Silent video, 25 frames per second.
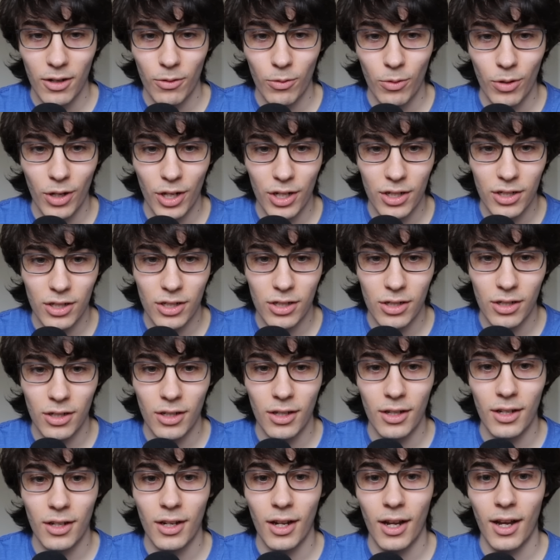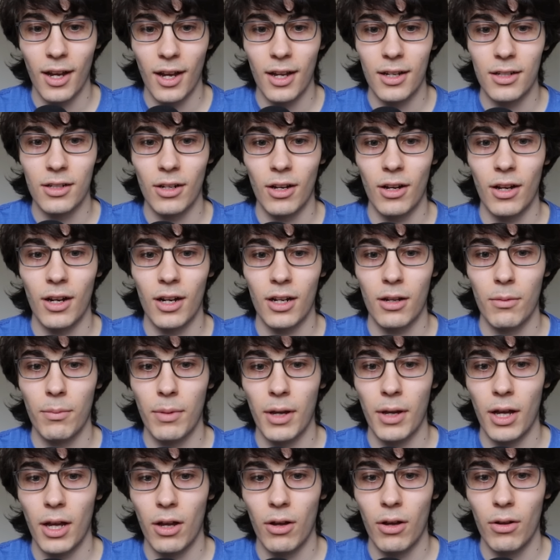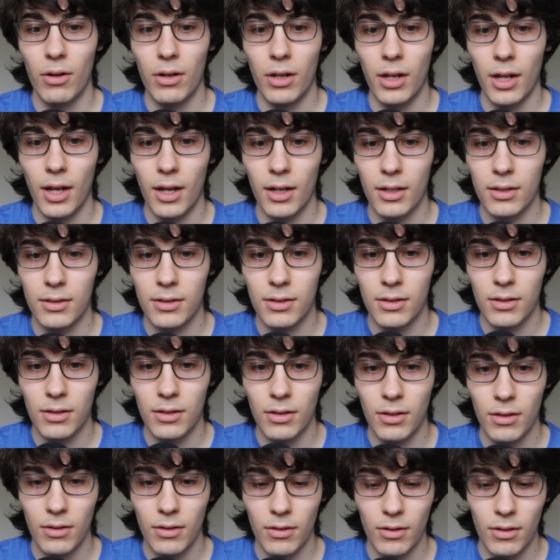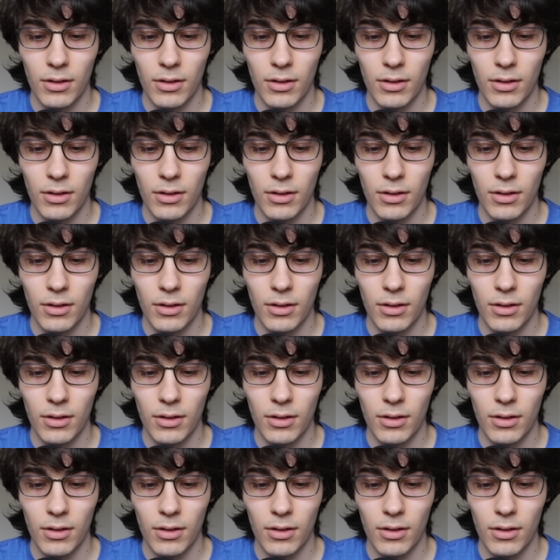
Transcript: What should I talk about next